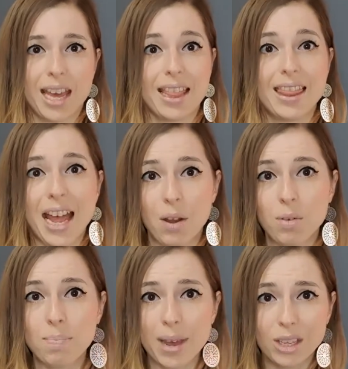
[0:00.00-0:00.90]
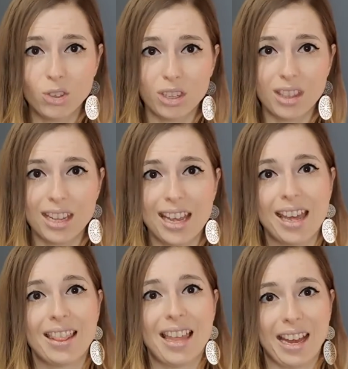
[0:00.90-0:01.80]
Now imagine
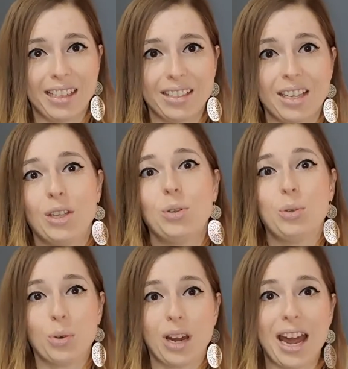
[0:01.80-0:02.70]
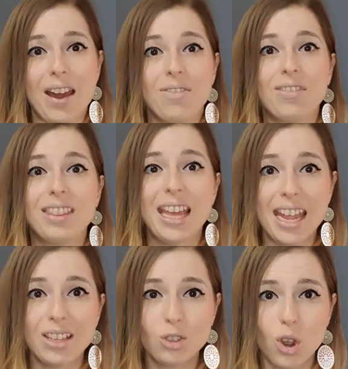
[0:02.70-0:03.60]
that you have
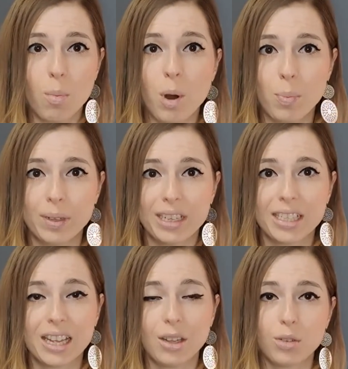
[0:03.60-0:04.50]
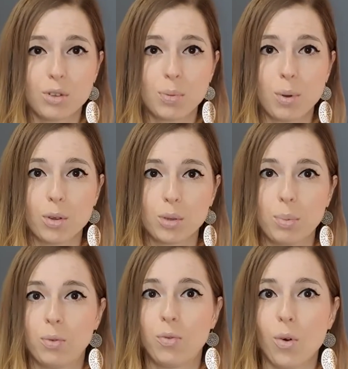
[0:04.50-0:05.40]
10 job openings that you're
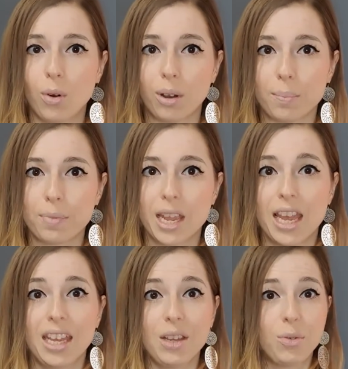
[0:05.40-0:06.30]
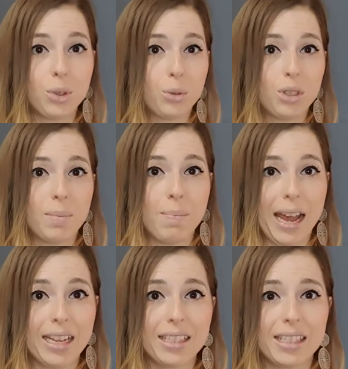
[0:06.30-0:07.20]
responsible for. If we do the
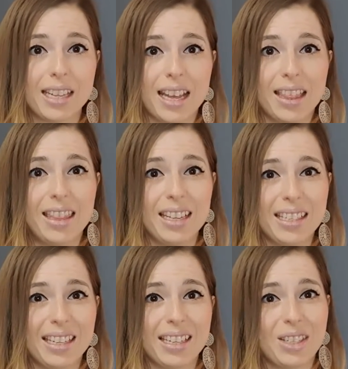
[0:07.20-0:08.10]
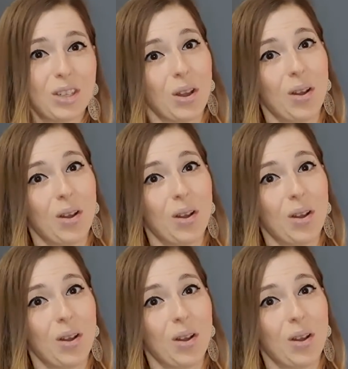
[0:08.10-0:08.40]
maths, this is